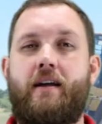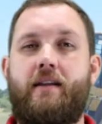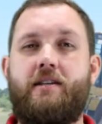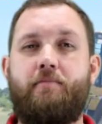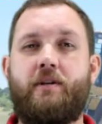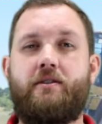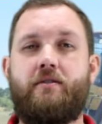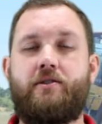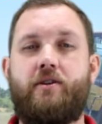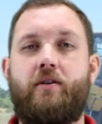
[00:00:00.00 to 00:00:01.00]
This
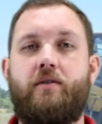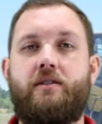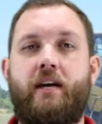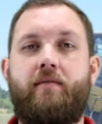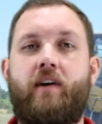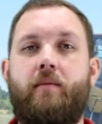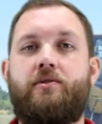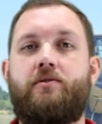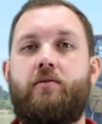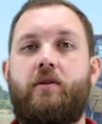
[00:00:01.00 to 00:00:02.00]
picture shows a
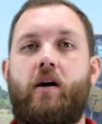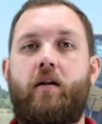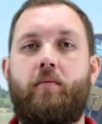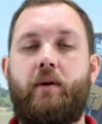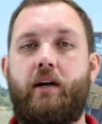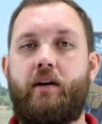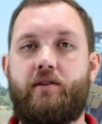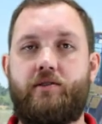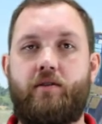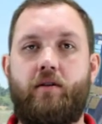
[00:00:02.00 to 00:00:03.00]
Vibrastone column being
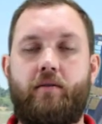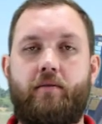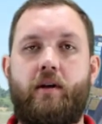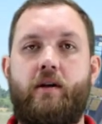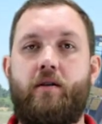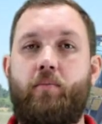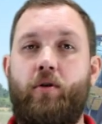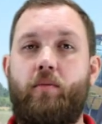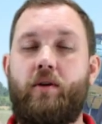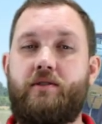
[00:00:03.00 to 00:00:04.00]
installed. The
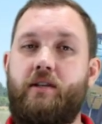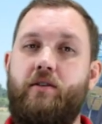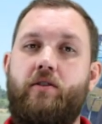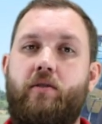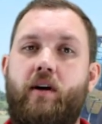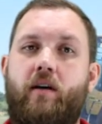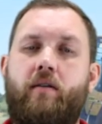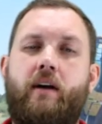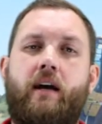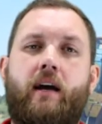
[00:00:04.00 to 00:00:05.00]
probe goes into the
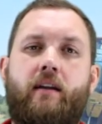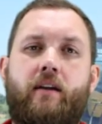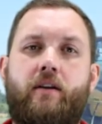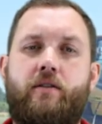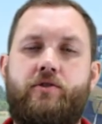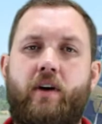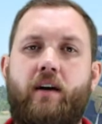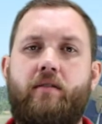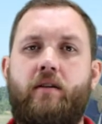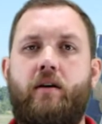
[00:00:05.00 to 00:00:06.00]
ground, and then a
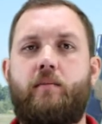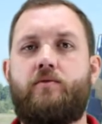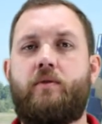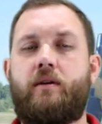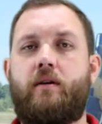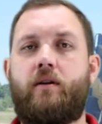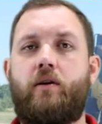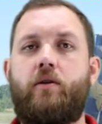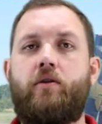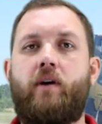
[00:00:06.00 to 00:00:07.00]
tractor comes with a
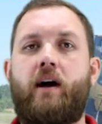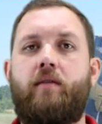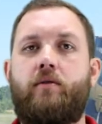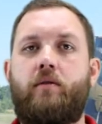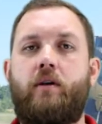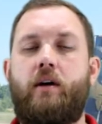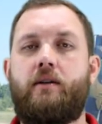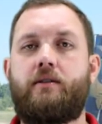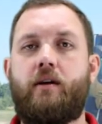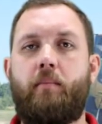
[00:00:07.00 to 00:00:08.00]
load of gravel
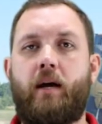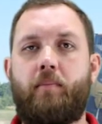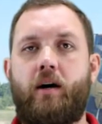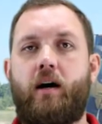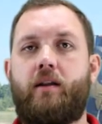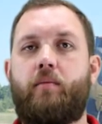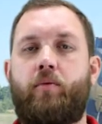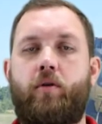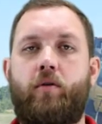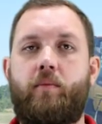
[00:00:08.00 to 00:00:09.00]
to come back behind the
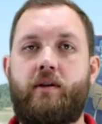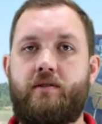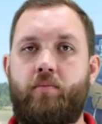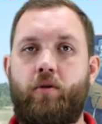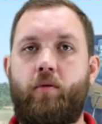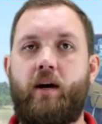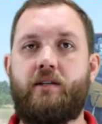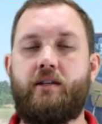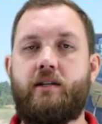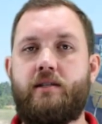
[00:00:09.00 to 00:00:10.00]
probe, because the probe
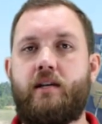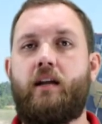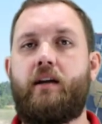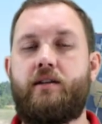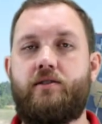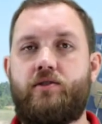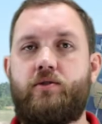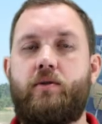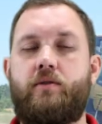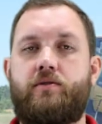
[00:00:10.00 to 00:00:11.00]
actually consolidates the
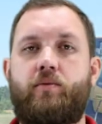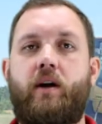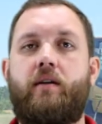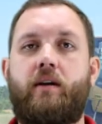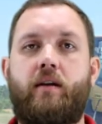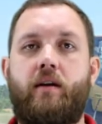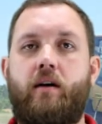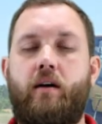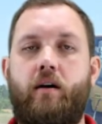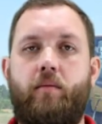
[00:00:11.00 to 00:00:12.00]
soils around
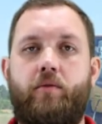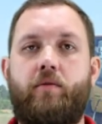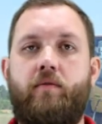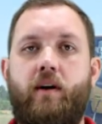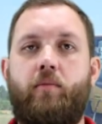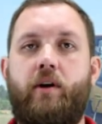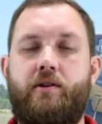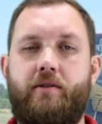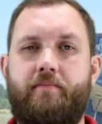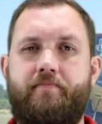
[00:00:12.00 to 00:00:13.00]
it through the
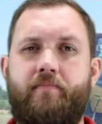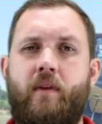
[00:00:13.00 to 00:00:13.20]
vibration.